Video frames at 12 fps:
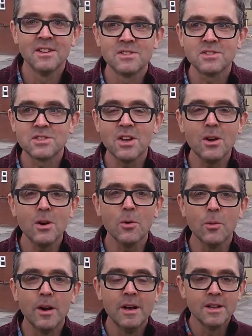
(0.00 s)

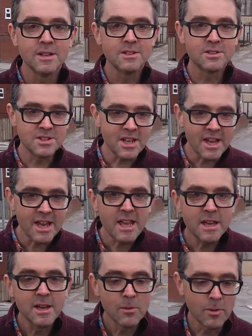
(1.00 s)
So, today
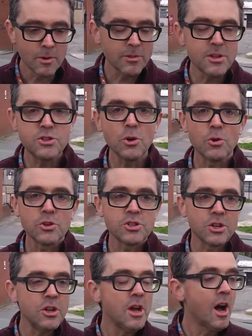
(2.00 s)
we're on the
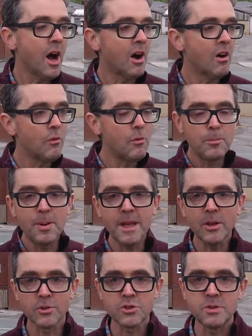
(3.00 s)
junction of
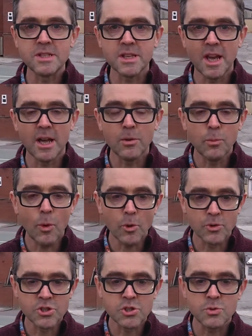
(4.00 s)
Peel Street and
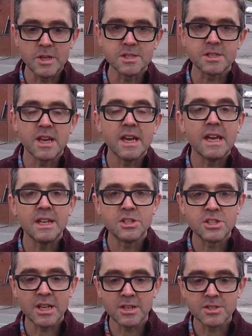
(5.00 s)
Wall Street in
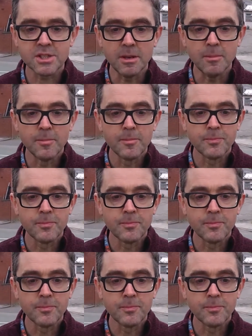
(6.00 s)
Chadderton.